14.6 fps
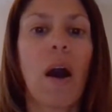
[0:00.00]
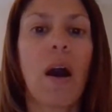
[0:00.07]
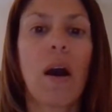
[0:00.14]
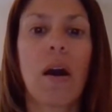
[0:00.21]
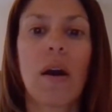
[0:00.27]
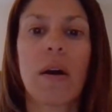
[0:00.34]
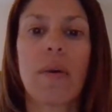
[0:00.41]

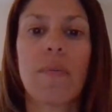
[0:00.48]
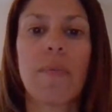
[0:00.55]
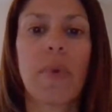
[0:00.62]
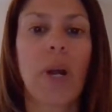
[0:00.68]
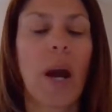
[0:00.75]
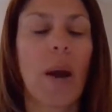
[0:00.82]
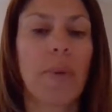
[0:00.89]

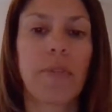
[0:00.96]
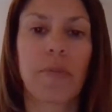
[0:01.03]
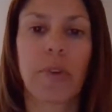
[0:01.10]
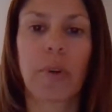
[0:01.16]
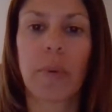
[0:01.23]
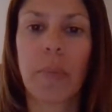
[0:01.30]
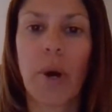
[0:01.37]
um, coming
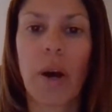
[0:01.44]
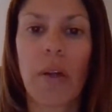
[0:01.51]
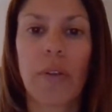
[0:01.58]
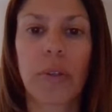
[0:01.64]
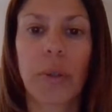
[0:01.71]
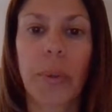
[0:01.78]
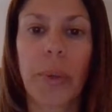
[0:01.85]
from
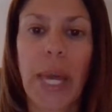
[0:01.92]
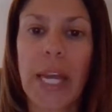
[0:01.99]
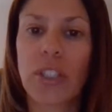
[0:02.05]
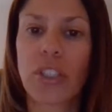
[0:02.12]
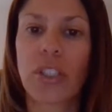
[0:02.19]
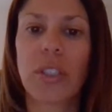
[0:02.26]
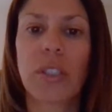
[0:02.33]
other
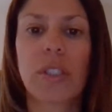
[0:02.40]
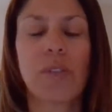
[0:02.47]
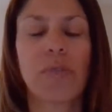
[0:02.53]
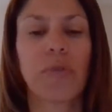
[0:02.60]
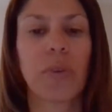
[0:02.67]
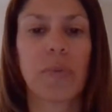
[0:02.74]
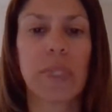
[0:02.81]

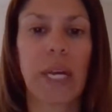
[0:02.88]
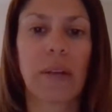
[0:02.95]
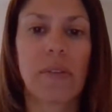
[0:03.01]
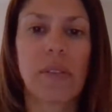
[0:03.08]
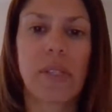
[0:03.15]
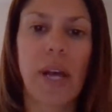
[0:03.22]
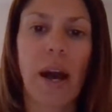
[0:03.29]
locations, from
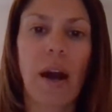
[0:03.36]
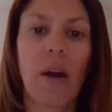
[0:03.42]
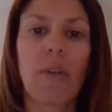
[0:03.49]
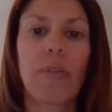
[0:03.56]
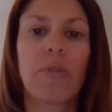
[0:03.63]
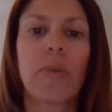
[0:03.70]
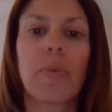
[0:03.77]
down
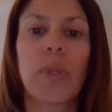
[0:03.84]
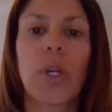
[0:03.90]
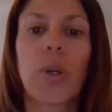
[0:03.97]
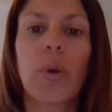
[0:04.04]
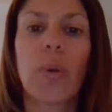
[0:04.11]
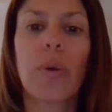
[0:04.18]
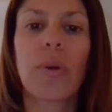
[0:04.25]
south, from the
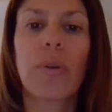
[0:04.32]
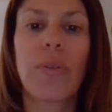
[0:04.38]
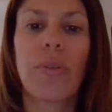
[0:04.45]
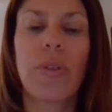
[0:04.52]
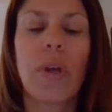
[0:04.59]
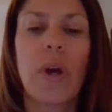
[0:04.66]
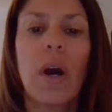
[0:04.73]

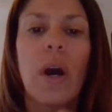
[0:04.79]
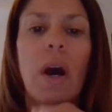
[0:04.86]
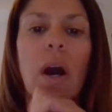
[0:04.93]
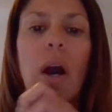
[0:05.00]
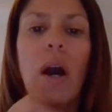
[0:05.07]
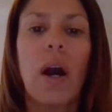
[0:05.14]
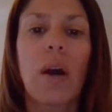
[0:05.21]
north,
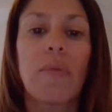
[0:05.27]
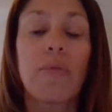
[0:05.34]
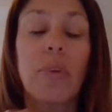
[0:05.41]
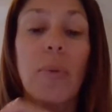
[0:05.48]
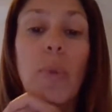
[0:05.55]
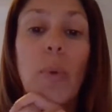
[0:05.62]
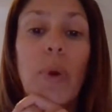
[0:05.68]
um,
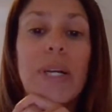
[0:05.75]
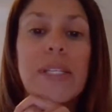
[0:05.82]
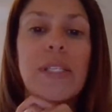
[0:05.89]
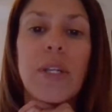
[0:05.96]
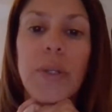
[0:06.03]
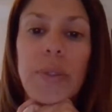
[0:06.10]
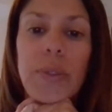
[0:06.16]
from the
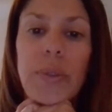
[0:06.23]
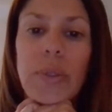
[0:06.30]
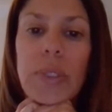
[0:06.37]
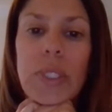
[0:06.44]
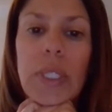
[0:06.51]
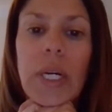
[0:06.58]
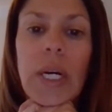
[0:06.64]
west
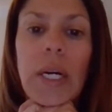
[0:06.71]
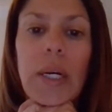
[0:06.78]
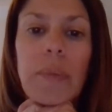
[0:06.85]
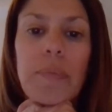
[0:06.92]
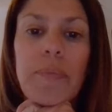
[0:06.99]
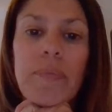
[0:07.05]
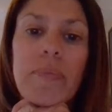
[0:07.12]
coast
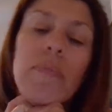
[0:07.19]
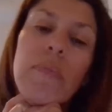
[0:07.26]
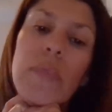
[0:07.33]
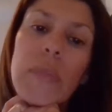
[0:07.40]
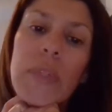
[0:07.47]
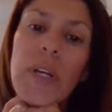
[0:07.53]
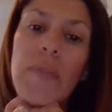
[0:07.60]
um,
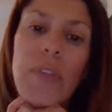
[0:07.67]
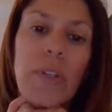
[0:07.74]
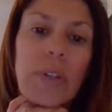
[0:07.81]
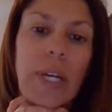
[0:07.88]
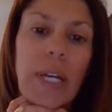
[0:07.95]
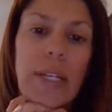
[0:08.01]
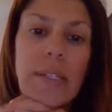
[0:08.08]
of the
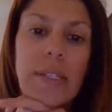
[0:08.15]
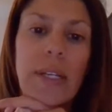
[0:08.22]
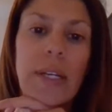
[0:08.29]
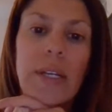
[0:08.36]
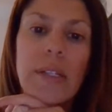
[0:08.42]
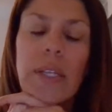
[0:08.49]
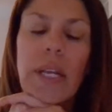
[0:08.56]
United
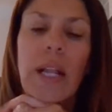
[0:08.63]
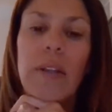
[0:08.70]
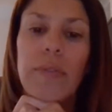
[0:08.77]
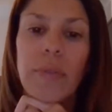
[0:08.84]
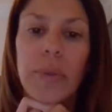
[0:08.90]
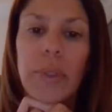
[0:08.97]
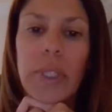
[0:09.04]
States,
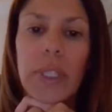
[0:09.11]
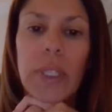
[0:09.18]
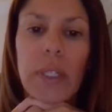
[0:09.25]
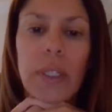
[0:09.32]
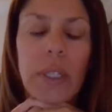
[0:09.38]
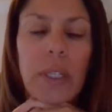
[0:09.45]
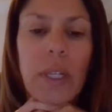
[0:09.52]

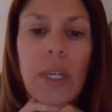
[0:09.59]
California,